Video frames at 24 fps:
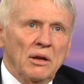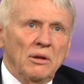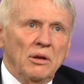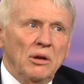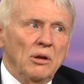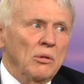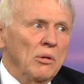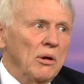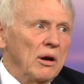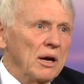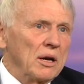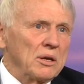and
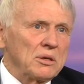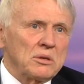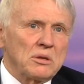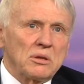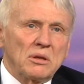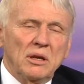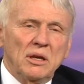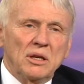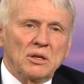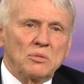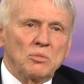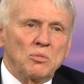the
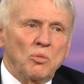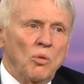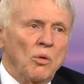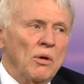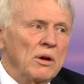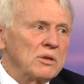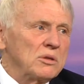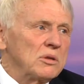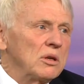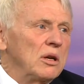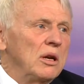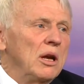U.S. is
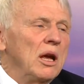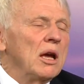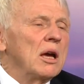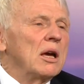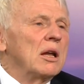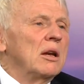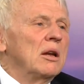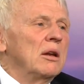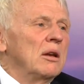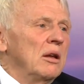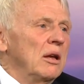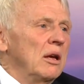once
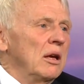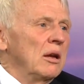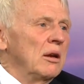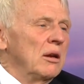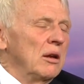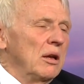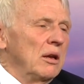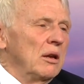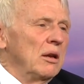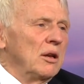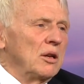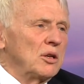again
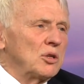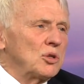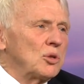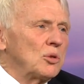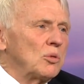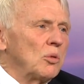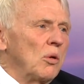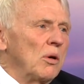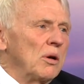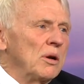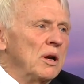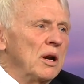in an
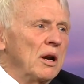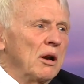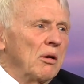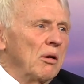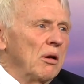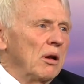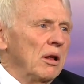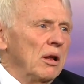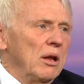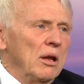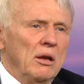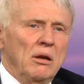
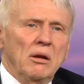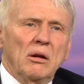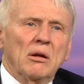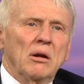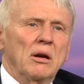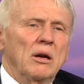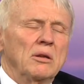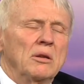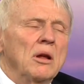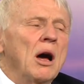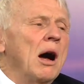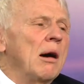extraordinarily
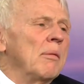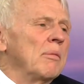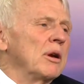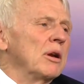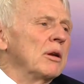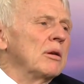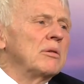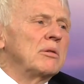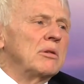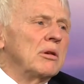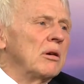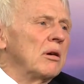
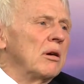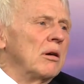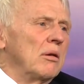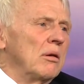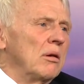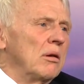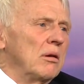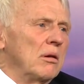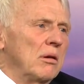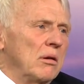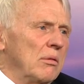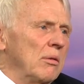dominant
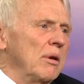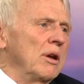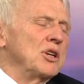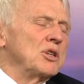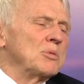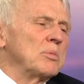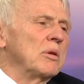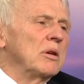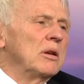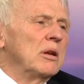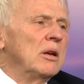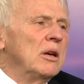
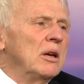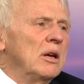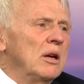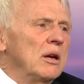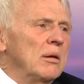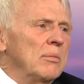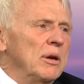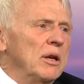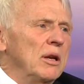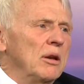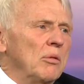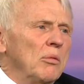arrangement.
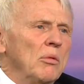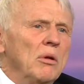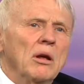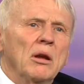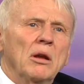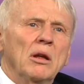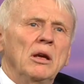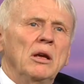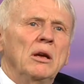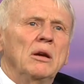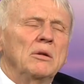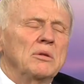I mean, it
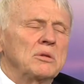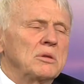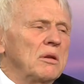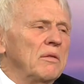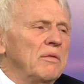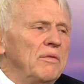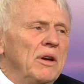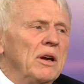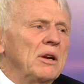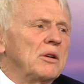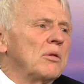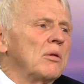really is
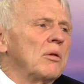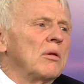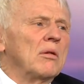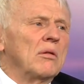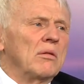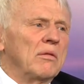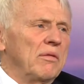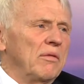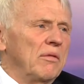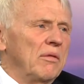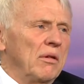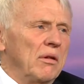the
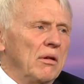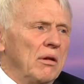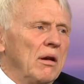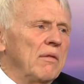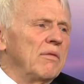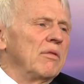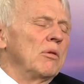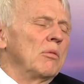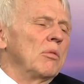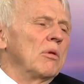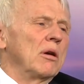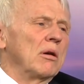victor of
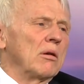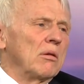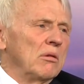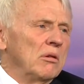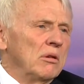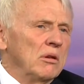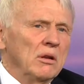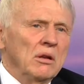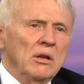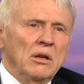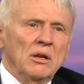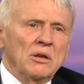
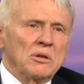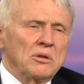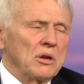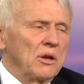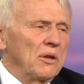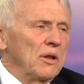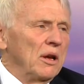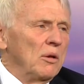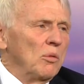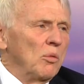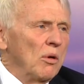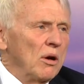everywhere.
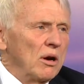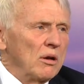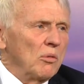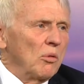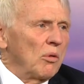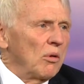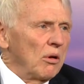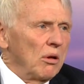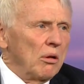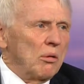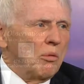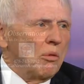So they
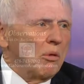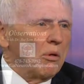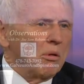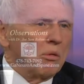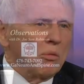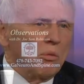won World